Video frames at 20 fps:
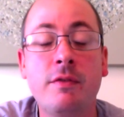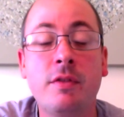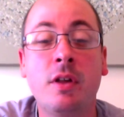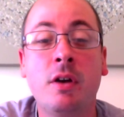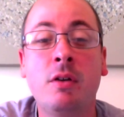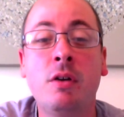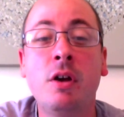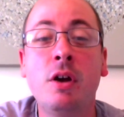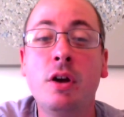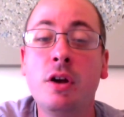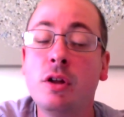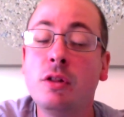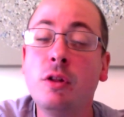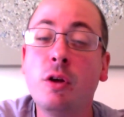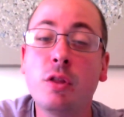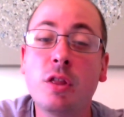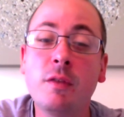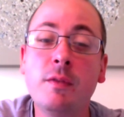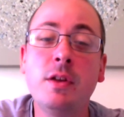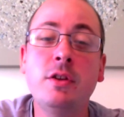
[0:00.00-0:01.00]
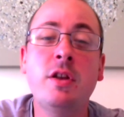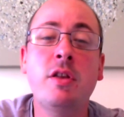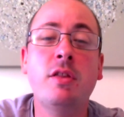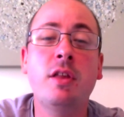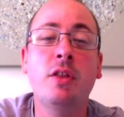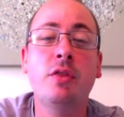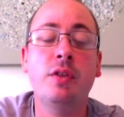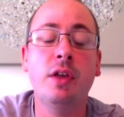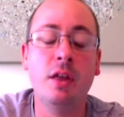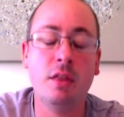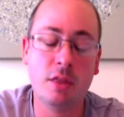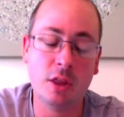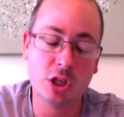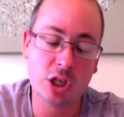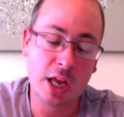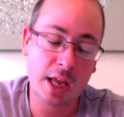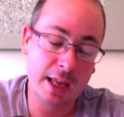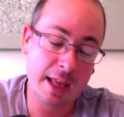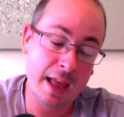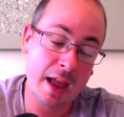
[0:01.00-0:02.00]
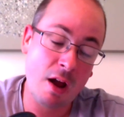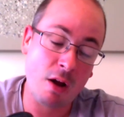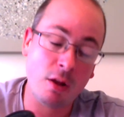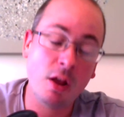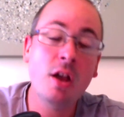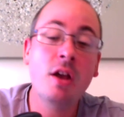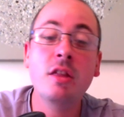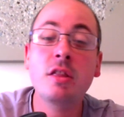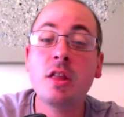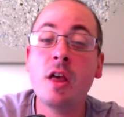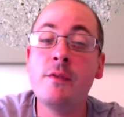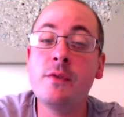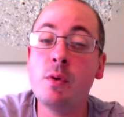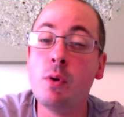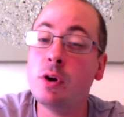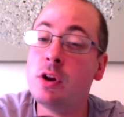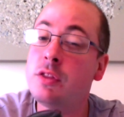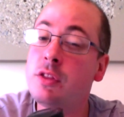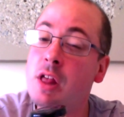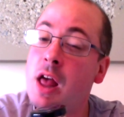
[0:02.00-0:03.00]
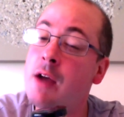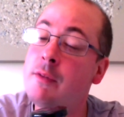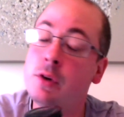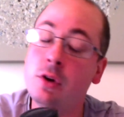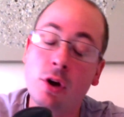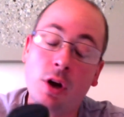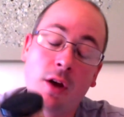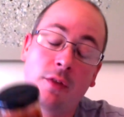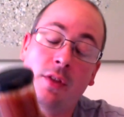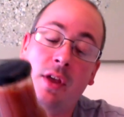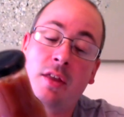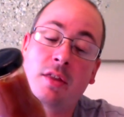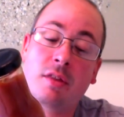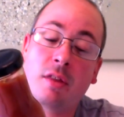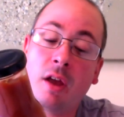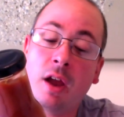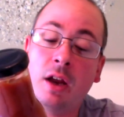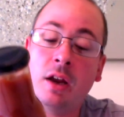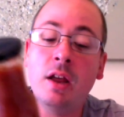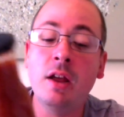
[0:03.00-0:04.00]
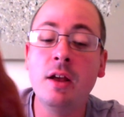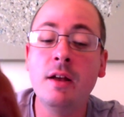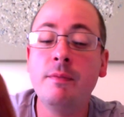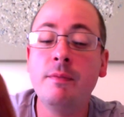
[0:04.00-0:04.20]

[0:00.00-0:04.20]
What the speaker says: So lots of interesting things to check out. So if you wanted to have a look at their site,